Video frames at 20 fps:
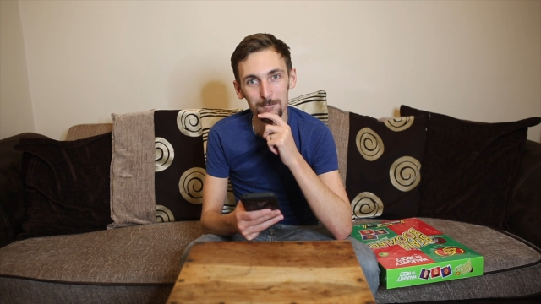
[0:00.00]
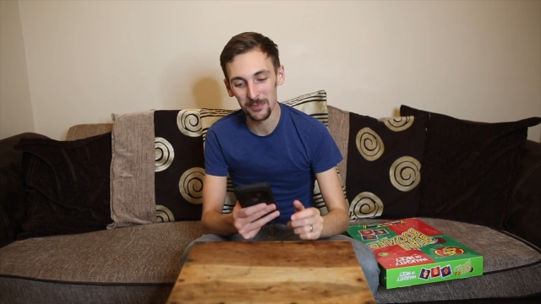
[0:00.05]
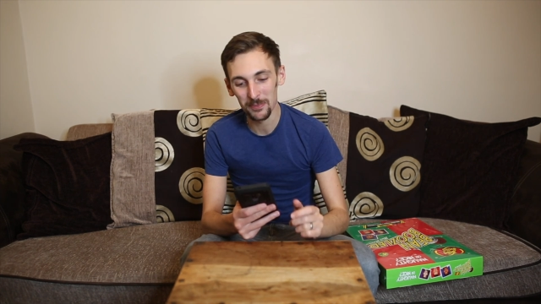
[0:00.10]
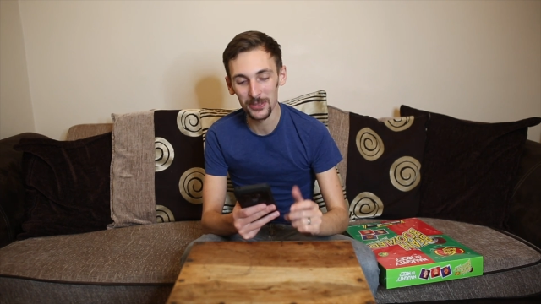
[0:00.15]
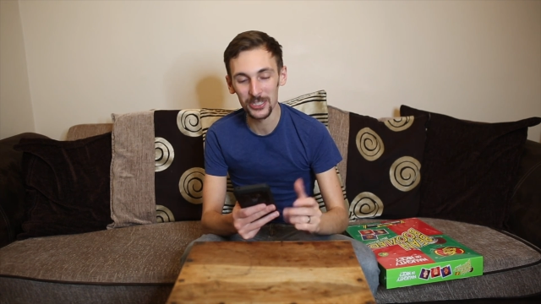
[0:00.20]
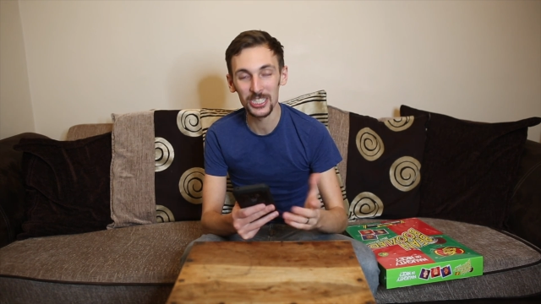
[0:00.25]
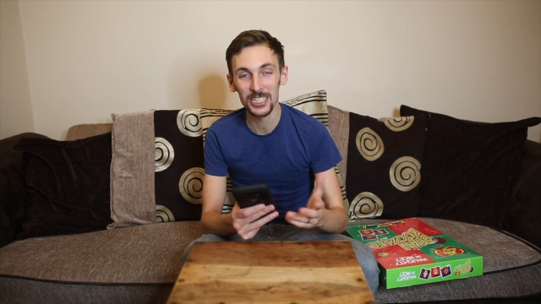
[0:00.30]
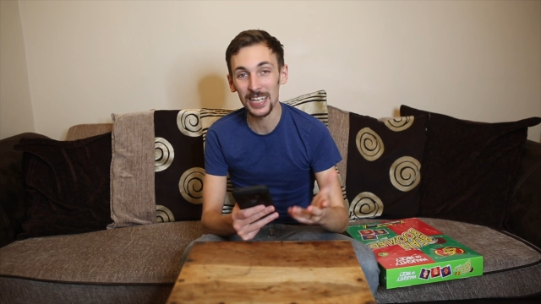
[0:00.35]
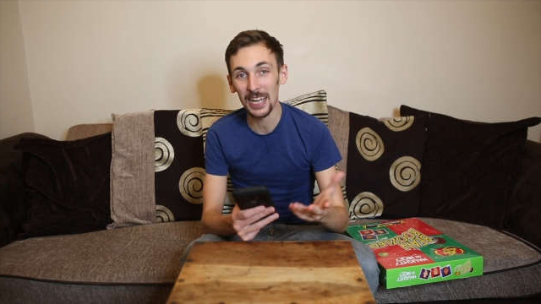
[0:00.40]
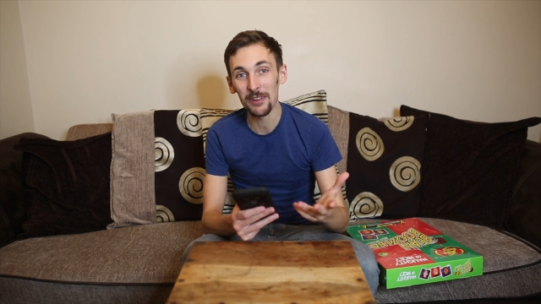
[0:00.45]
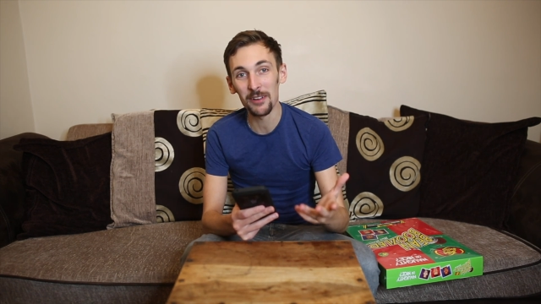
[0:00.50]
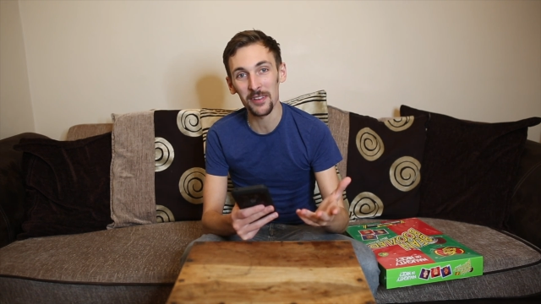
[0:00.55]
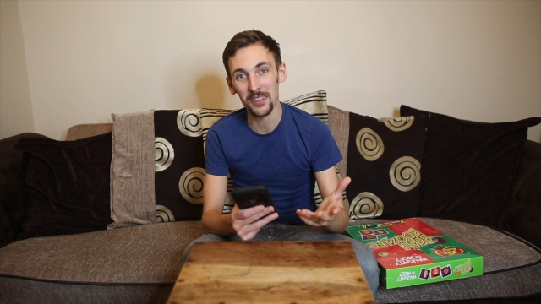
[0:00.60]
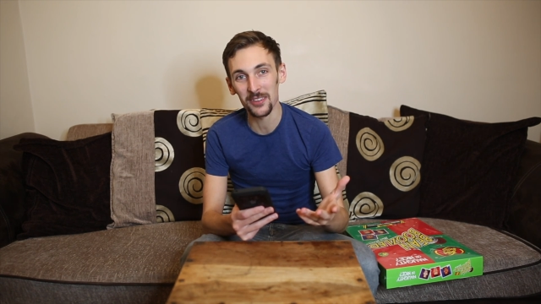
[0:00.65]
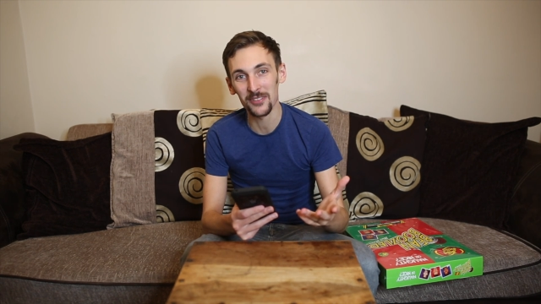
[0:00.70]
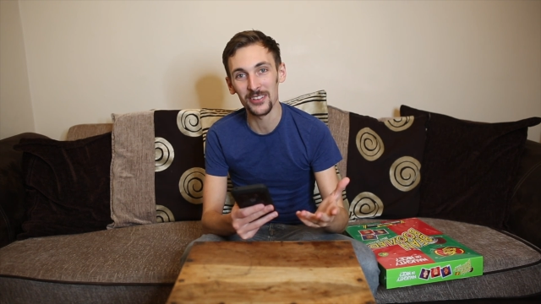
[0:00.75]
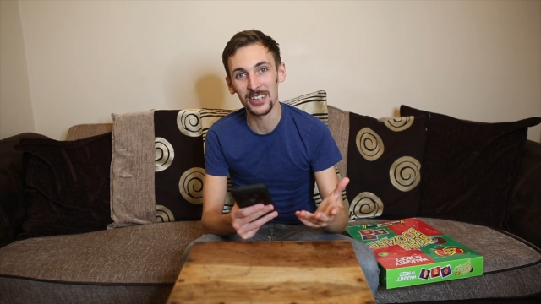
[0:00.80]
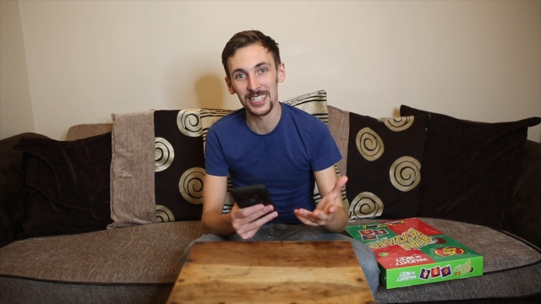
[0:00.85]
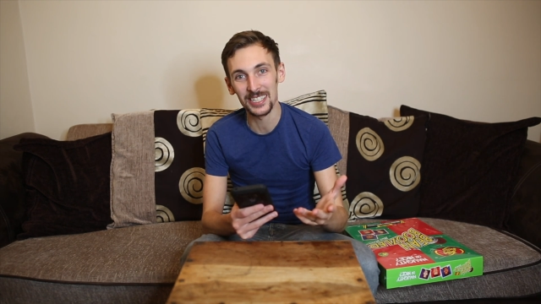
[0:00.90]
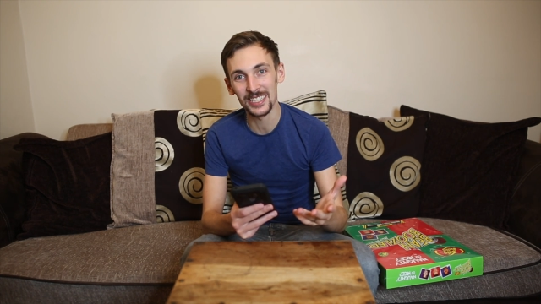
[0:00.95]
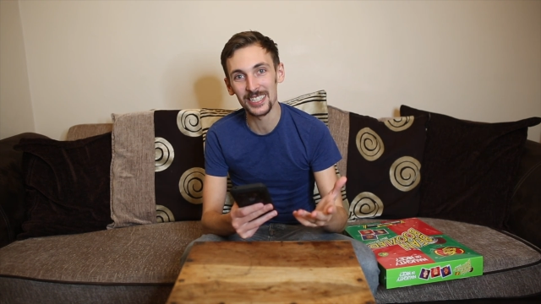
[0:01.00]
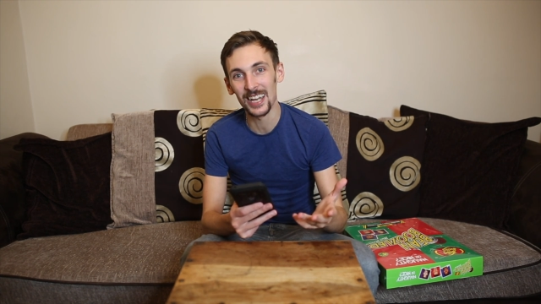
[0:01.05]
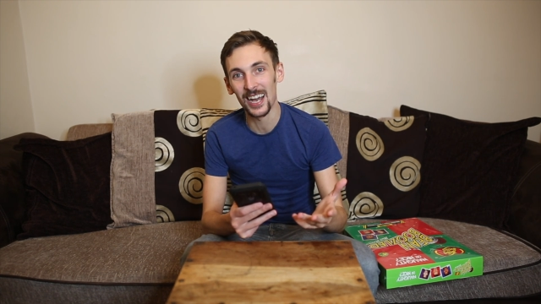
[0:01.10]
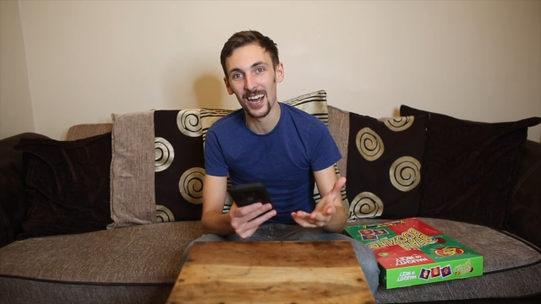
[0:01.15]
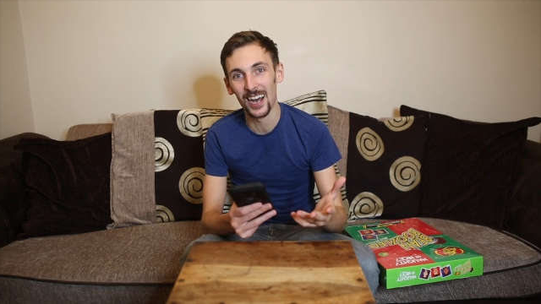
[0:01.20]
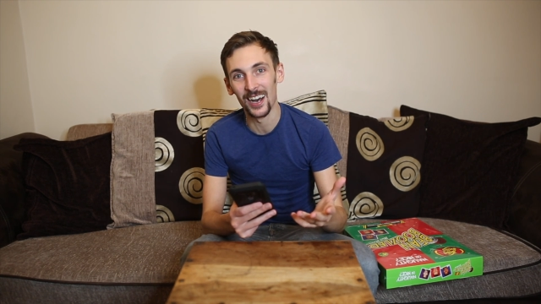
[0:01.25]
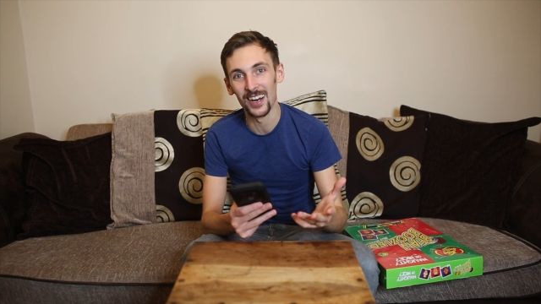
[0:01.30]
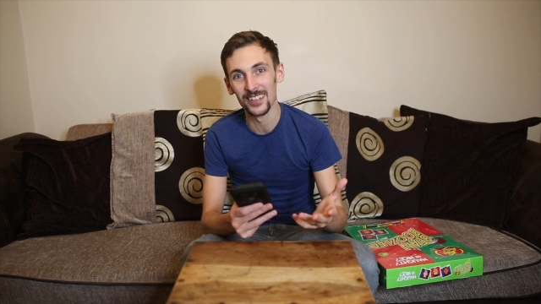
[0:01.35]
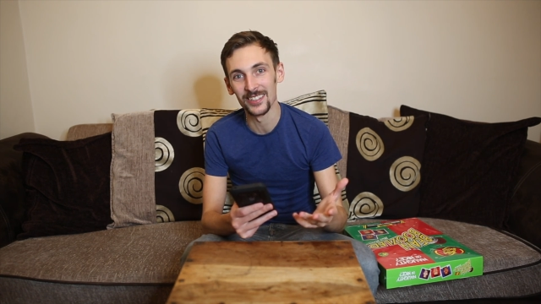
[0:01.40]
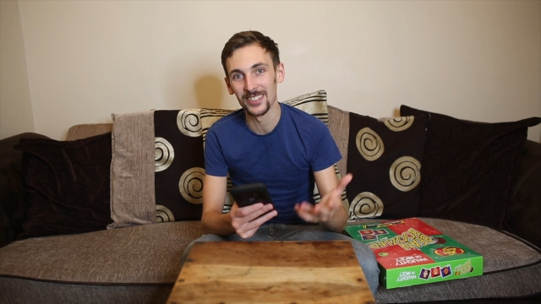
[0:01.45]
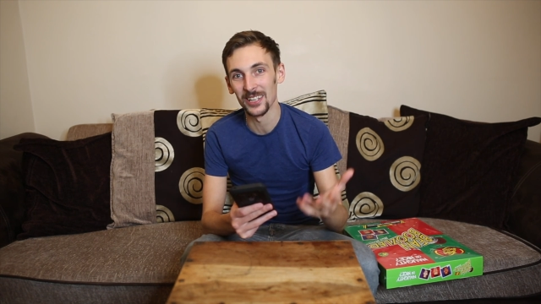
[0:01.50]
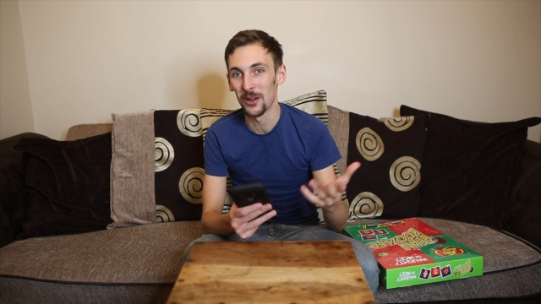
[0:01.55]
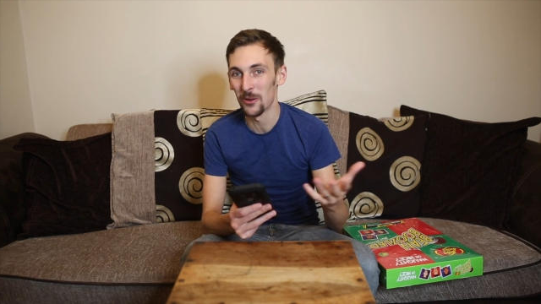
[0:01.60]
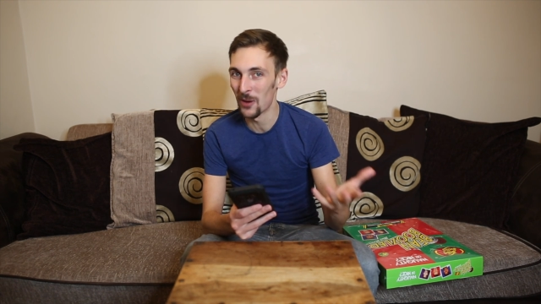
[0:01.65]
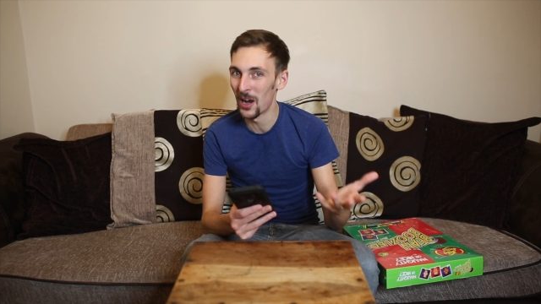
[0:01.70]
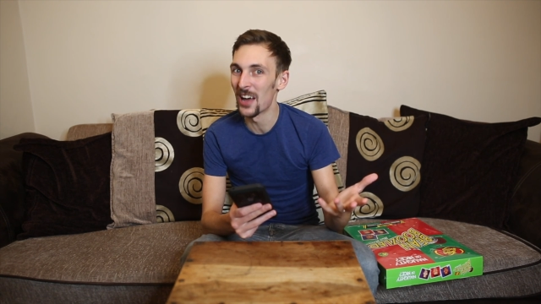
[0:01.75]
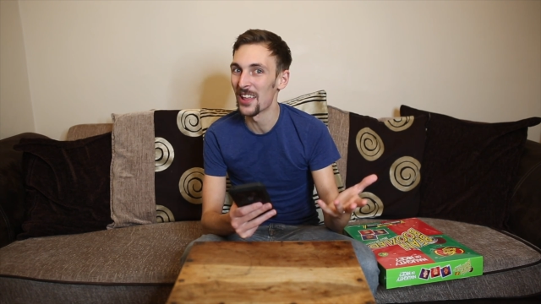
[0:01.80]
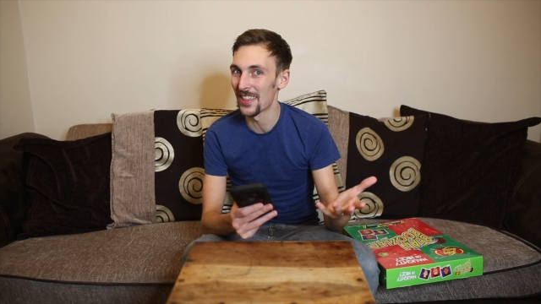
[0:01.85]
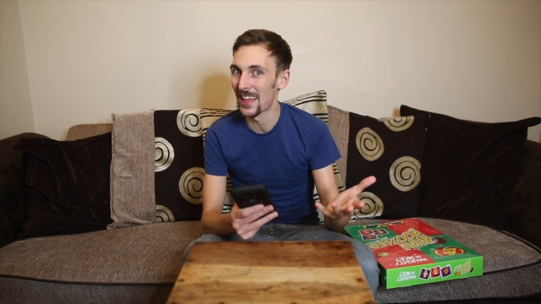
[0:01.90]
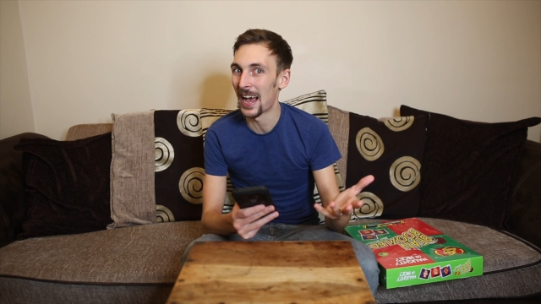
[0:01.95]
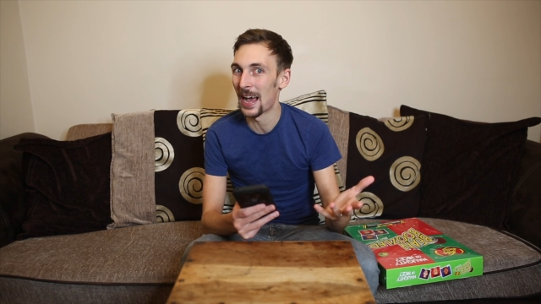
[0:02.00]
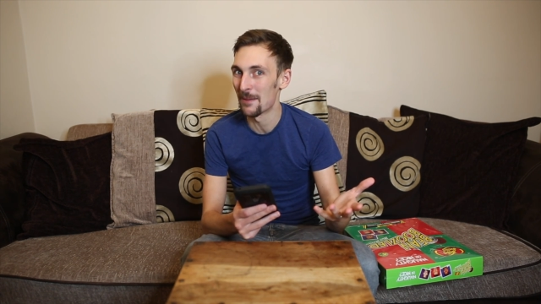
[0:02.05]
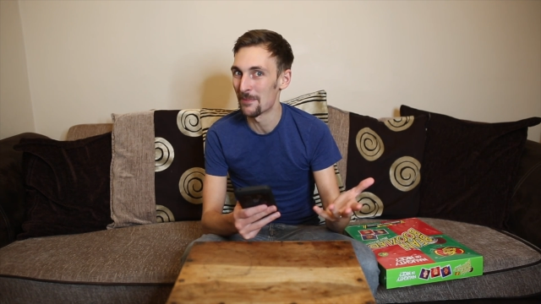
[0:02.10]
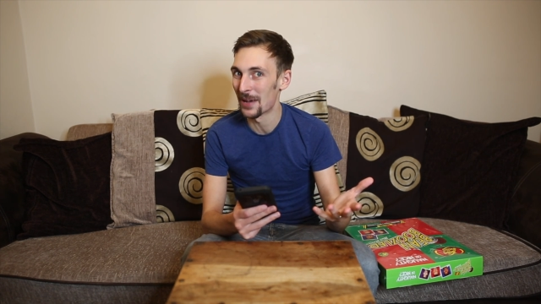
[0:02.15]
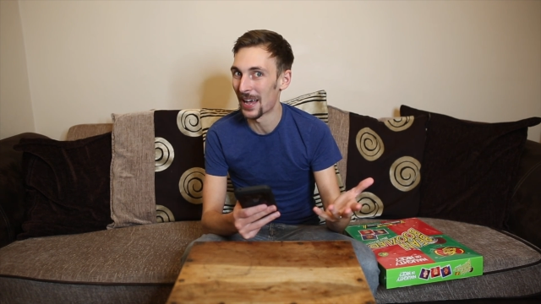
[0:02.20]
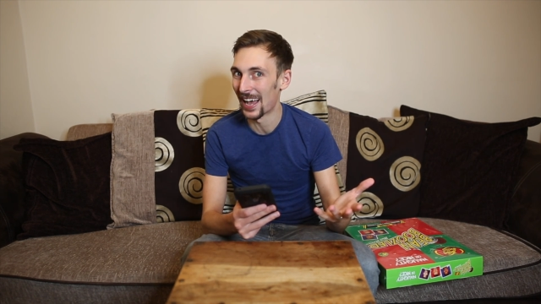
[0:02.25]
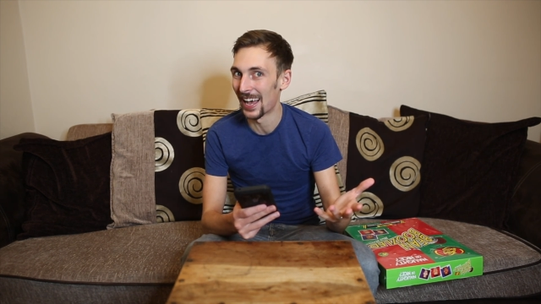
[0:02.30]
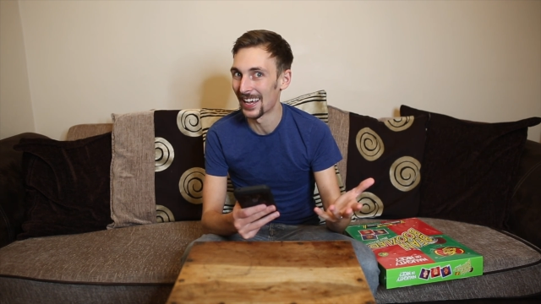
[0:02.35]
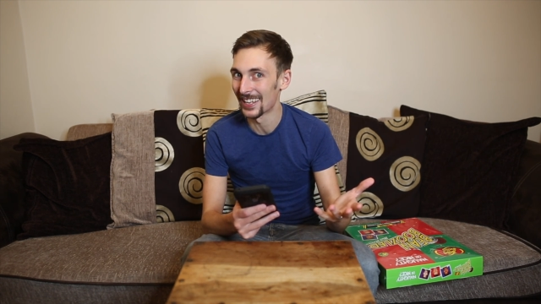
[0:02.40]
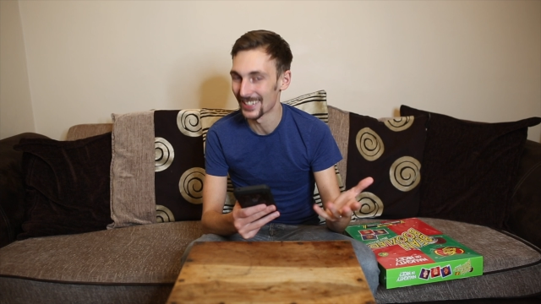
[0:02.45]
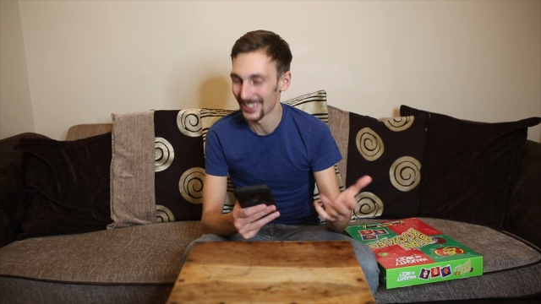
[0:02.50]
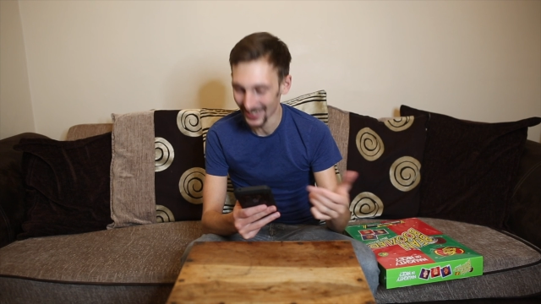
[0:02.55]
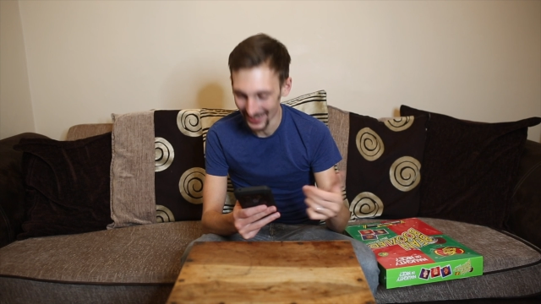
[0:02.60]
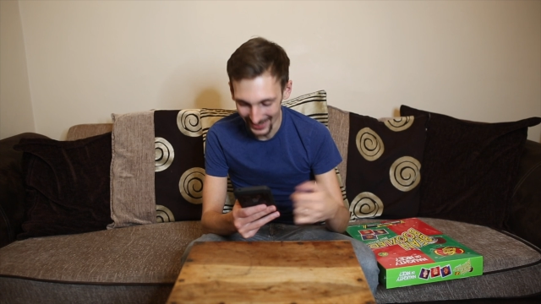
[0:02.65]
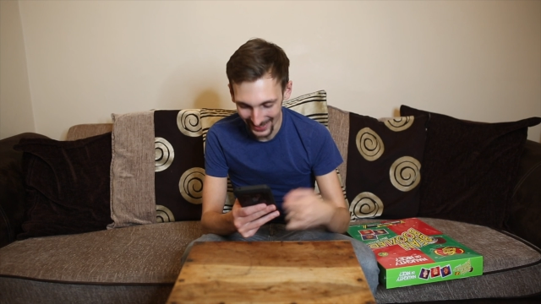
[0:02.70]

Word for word: But she gave it 3 stars, so it wasn't that bad.